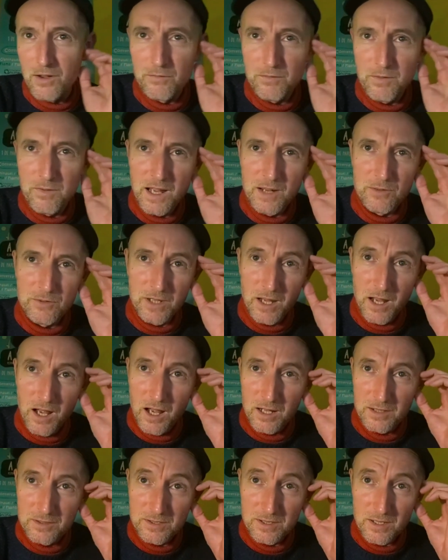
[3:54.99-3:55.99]
found it
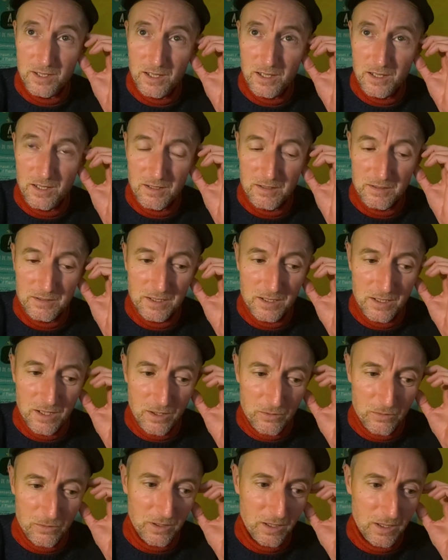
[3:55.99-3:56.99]
hard
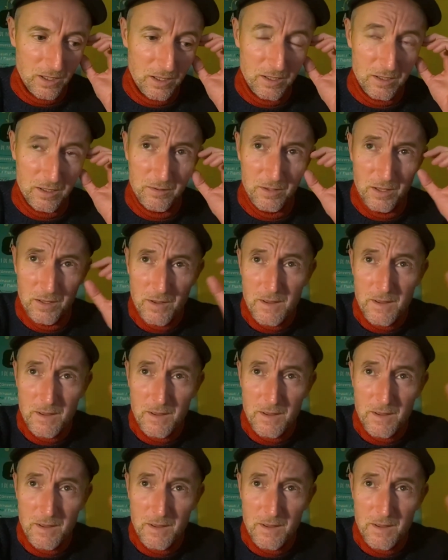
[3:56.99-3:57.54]
to,